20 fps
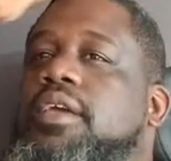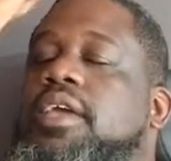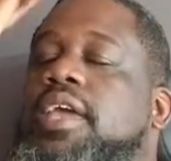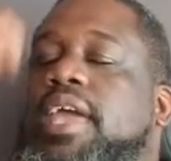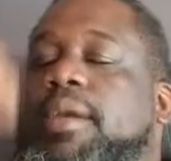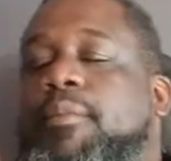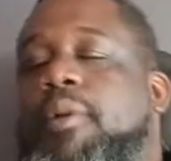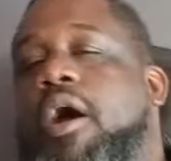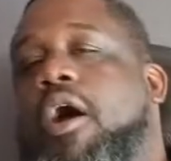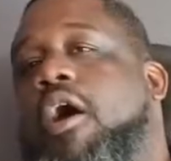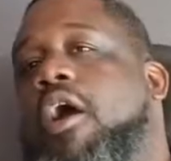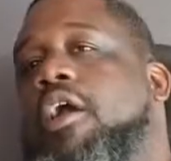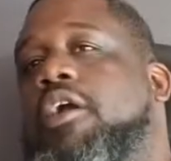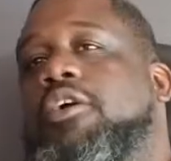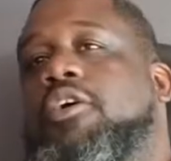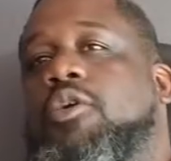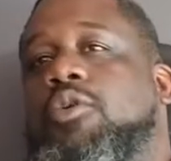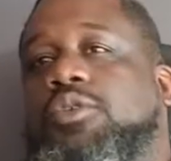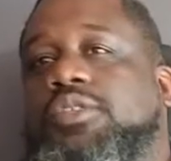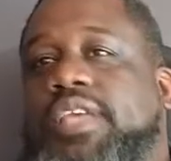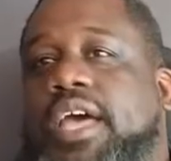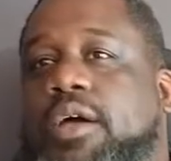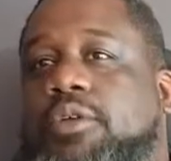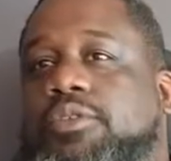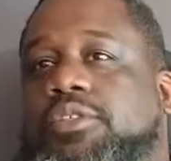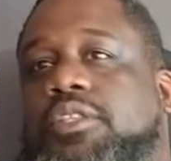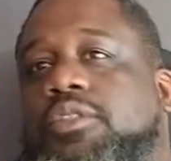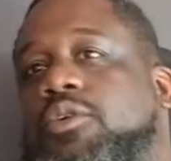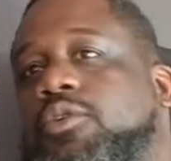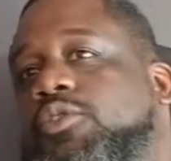and my heart goes out
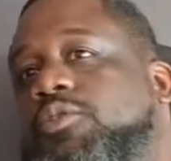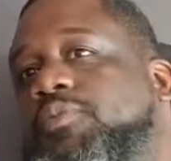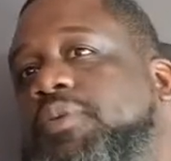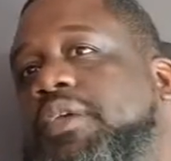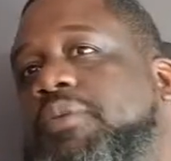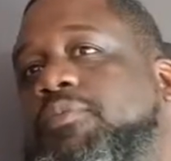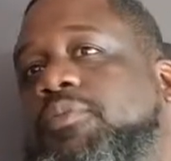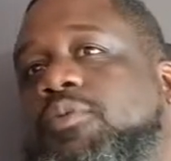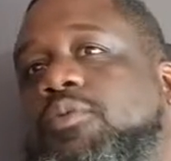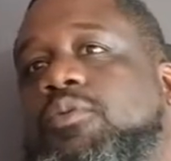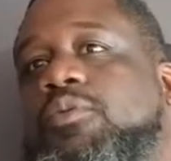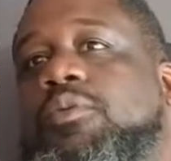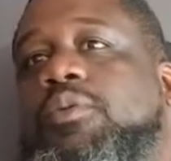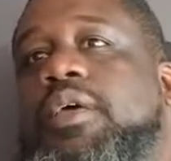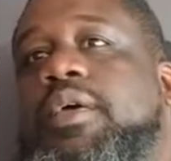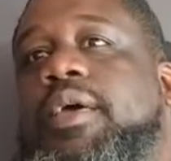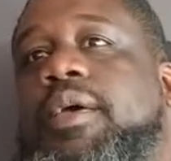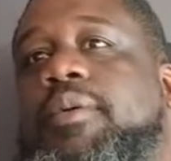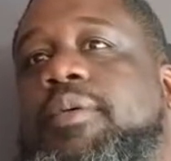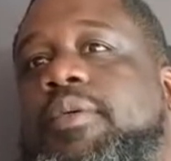to those people that,